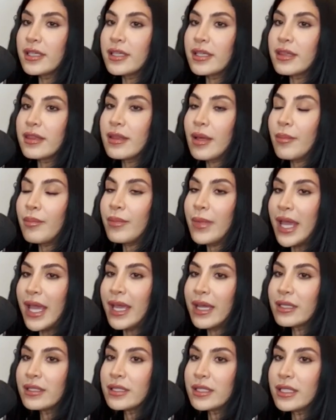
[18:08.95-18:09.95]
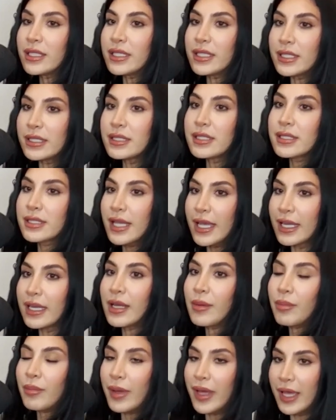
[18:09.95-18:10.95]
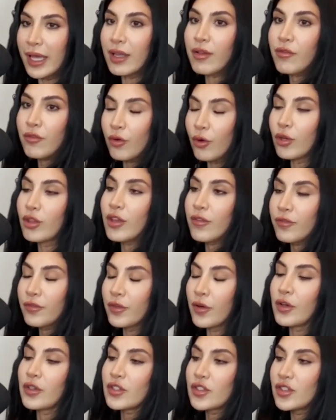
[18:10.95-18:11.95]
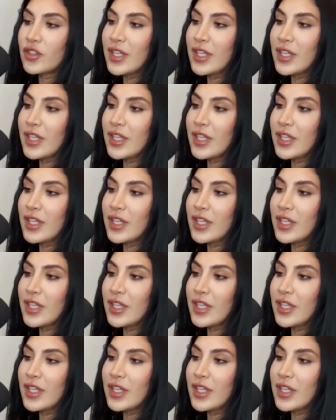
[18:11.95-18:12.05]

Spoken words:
The man is gonna pay for the first